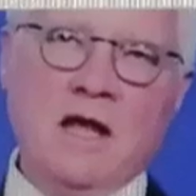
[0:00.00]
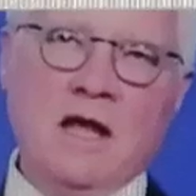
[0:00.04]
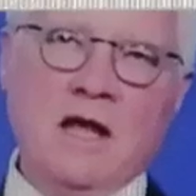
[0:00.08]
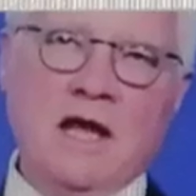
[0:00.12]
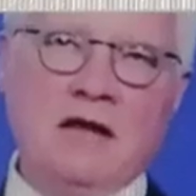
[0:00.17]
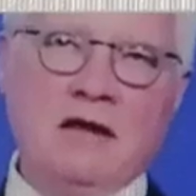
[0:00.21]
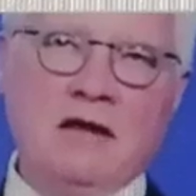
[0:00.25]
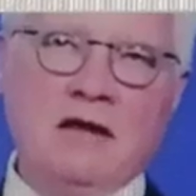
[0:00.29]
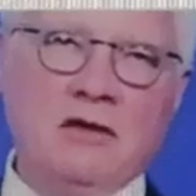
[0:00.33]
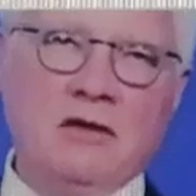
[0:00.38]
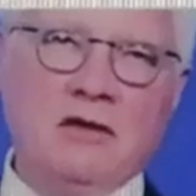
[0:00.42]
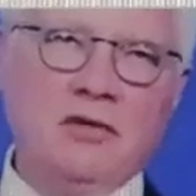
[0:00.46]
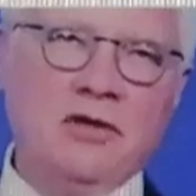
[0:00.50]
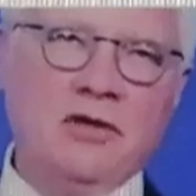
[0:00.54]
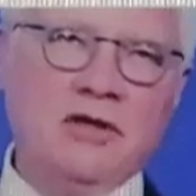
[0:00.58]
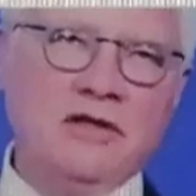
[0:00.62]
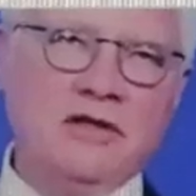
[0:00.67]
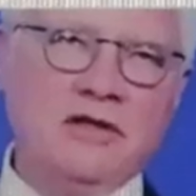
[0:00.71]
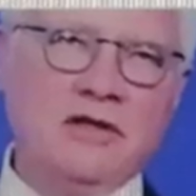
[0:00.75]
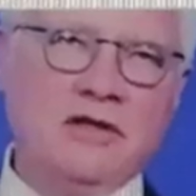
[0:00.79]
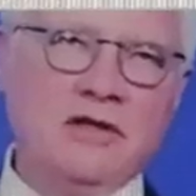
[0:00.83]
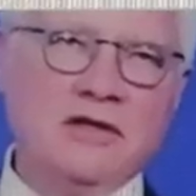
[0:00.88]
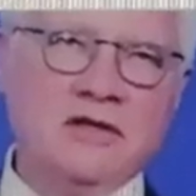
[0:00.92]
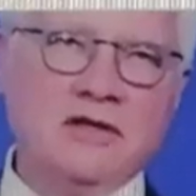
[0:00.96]
I
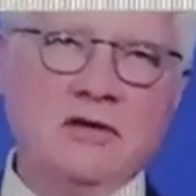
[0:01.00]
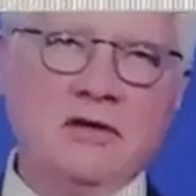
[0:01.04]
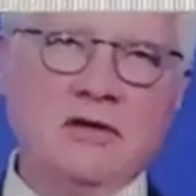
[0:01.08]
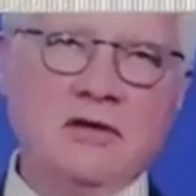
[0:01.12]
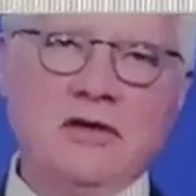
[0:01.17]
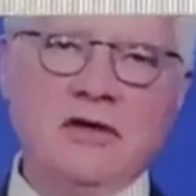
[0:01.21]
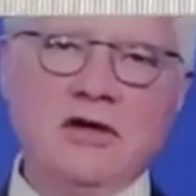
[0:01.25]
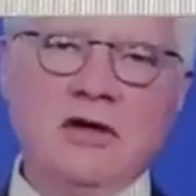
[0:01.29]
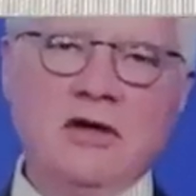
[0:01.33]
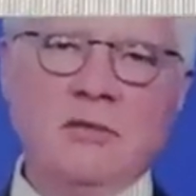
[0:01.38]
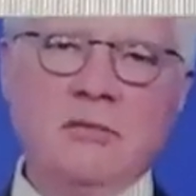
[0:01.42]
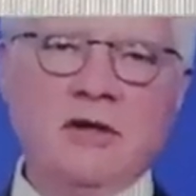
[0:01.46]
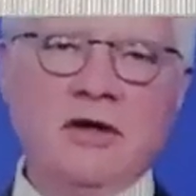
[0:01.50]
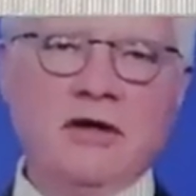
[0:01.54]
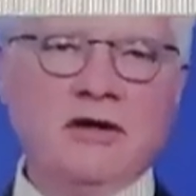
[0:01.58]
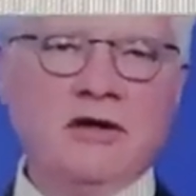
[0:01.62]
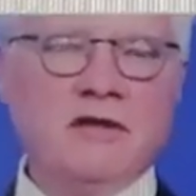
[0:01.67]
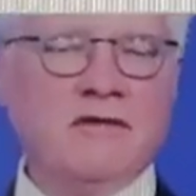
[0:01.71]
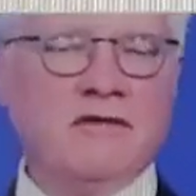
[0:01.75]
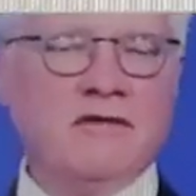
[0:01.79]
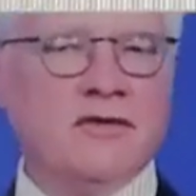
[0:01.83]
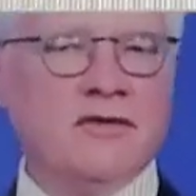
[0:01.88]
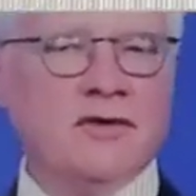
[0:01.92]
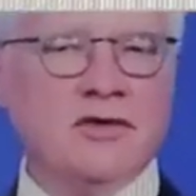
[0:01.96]
alluded to this earlier, but
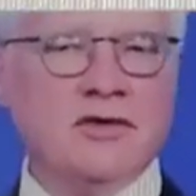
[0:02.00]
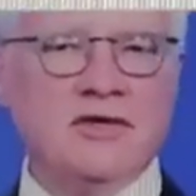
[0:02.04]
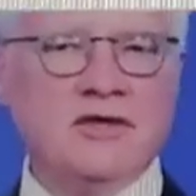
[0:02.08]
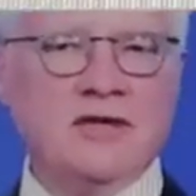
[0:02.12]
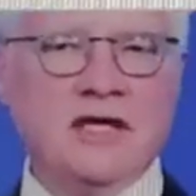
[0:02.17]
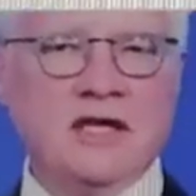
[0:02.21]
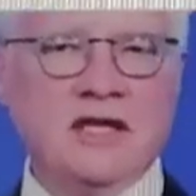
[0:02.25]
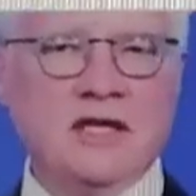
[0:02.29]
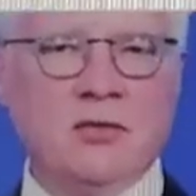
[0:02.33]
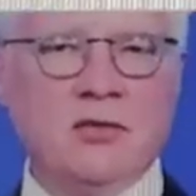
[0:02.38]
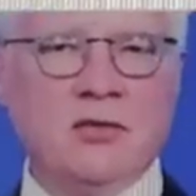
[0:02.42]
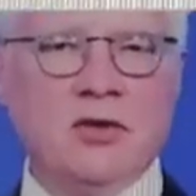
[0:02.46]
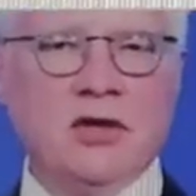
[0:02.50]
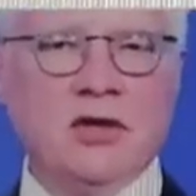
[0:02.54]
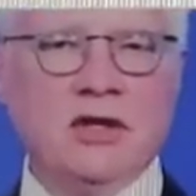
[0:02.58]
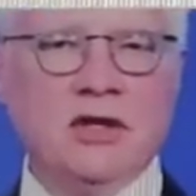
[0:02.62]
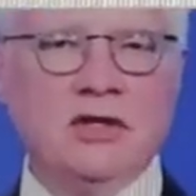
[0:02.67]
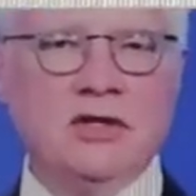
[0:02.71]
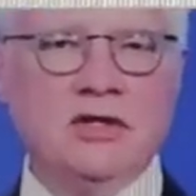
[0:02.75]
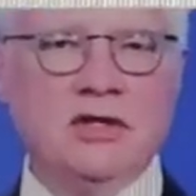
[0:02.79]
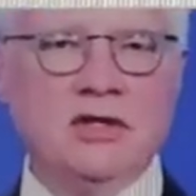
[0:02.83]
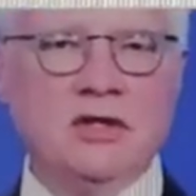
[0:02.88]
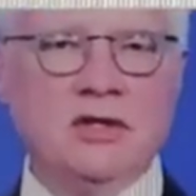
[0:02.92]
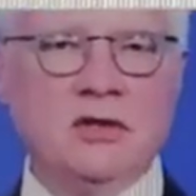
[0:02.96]
the first thing that we're
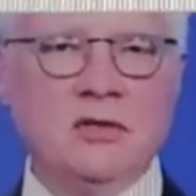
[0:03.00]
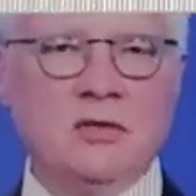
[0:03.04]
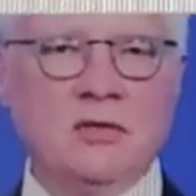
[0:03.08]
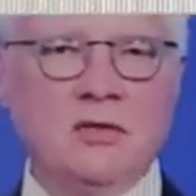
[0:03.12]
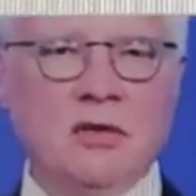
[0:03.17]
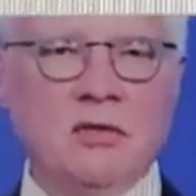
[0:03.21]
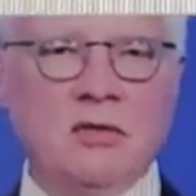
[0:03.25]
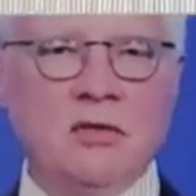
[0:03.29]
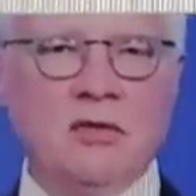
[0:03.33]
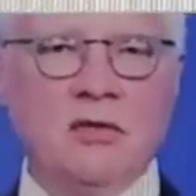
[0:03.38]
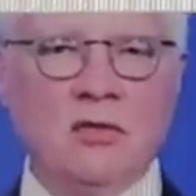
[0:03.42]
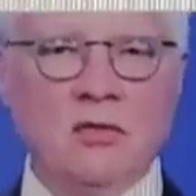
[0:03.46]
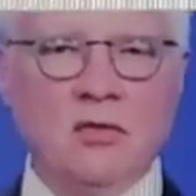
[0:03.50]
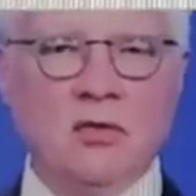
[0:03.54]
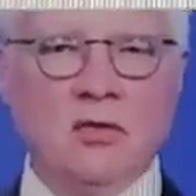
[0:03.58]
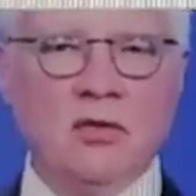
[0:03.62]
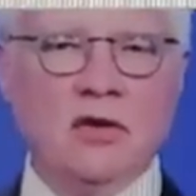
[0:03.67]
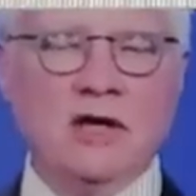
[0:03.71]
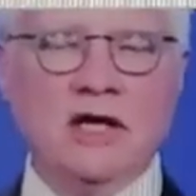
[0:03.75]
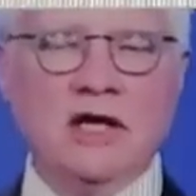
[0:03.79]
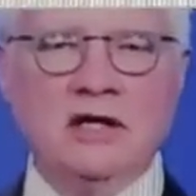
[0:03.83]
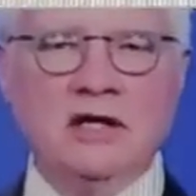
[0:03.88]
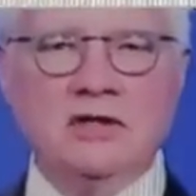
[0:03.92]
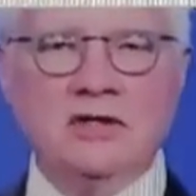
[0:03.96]
going to do when we're
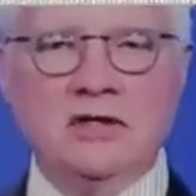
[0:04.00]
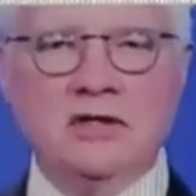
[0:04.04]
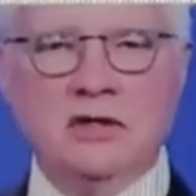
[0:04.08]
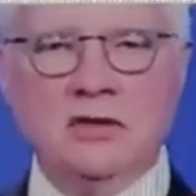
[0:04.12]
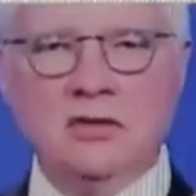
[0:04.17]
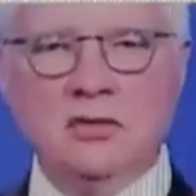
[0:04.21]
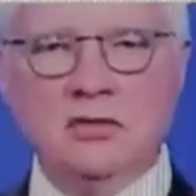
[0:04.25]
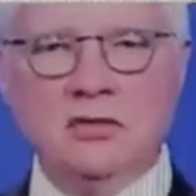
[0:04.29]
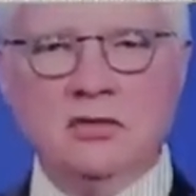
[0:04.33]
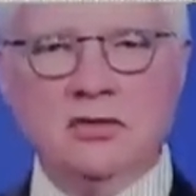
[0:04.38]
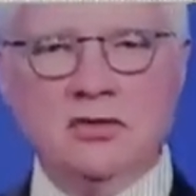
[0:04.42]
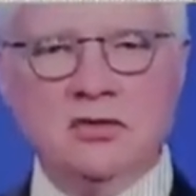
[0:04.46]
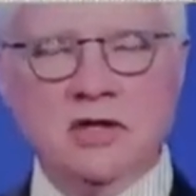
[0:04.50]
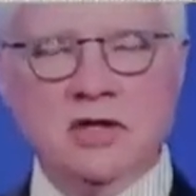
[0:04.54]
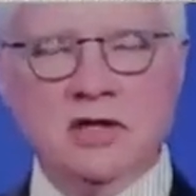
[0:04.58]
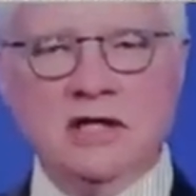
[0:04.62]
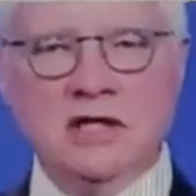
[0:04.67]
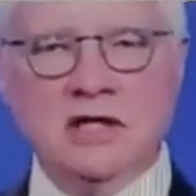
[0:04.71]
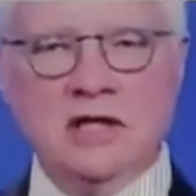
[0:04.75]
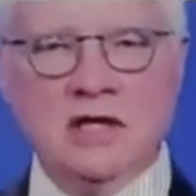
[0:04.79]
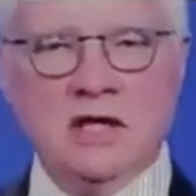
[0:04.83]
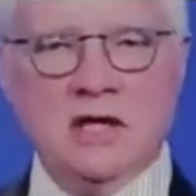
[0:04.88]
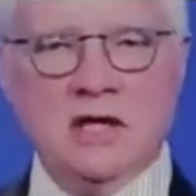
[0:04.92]
working to treat